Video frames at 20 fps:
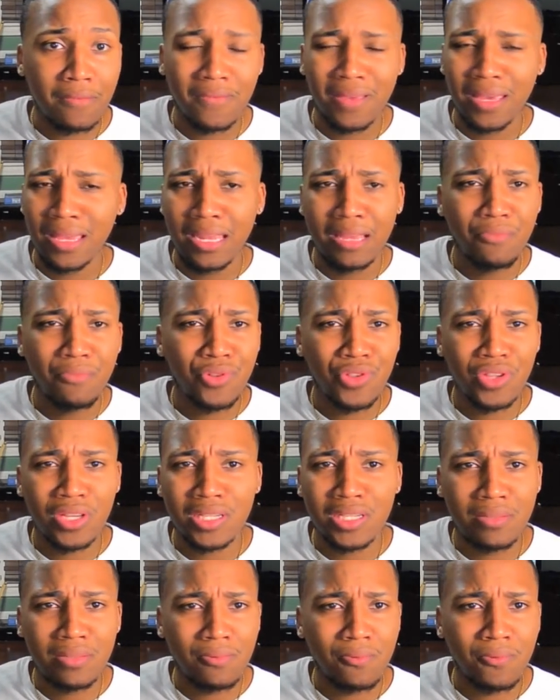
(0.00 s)
And it was
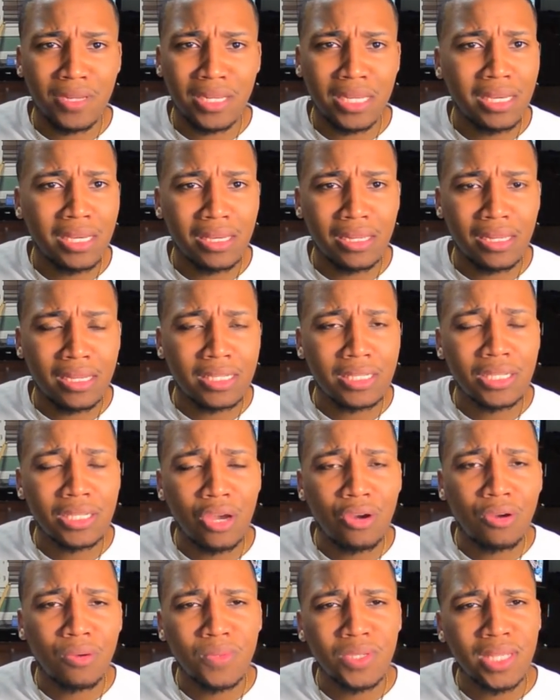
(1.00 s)
just ridiculous.
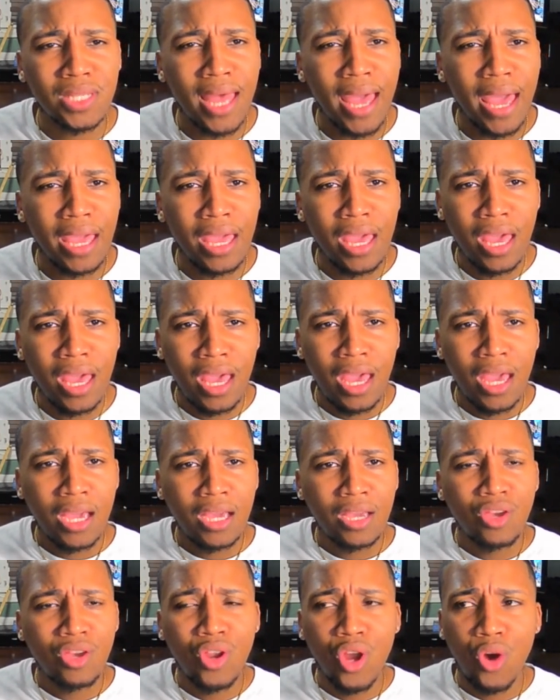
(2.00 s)
So it was like,
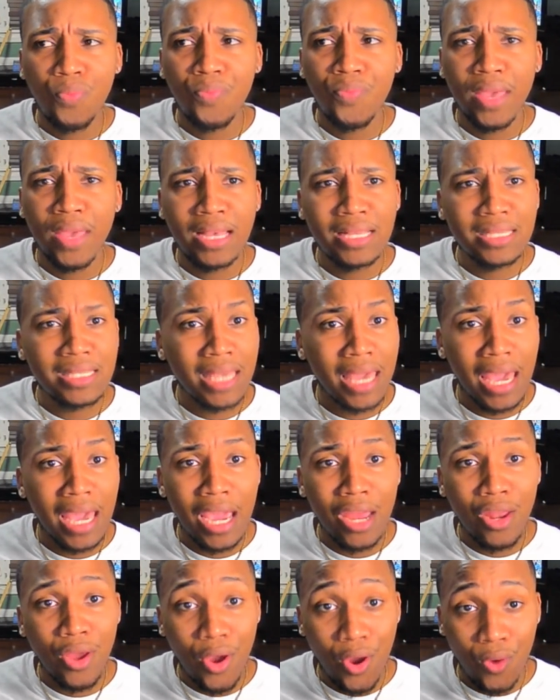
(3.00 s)
you know, things can
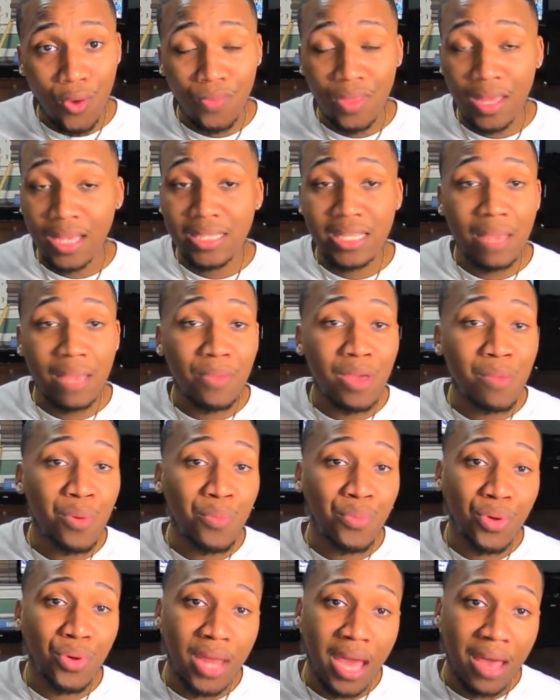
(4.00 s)
hurt. Things that people
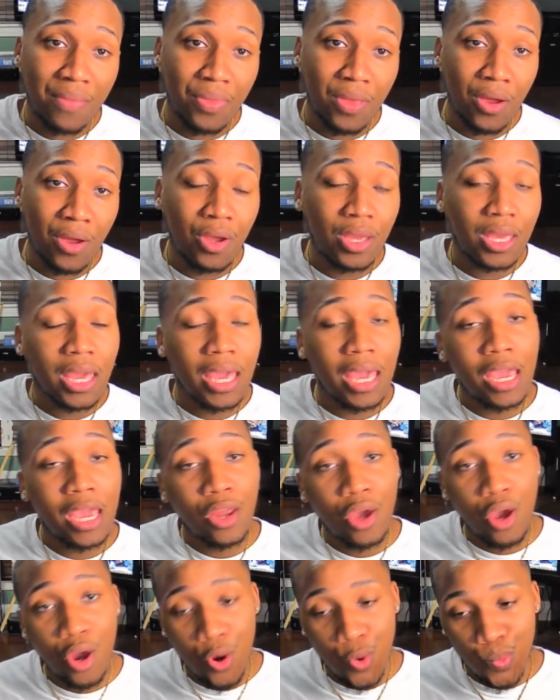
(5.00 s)
put out there can
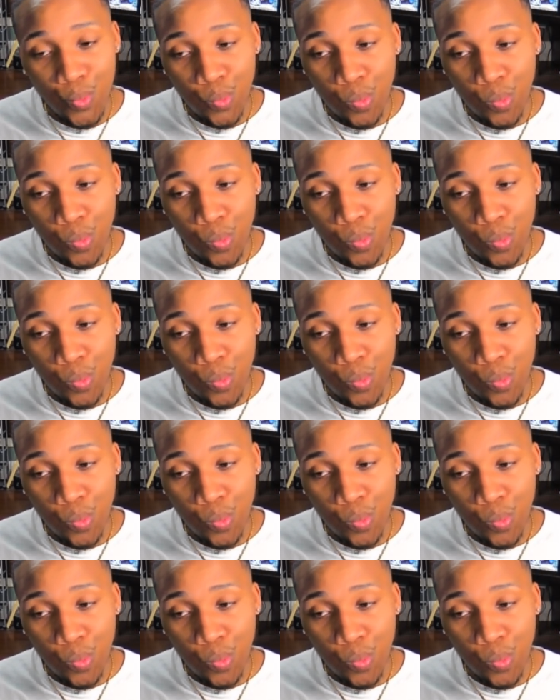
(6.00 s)
hurt.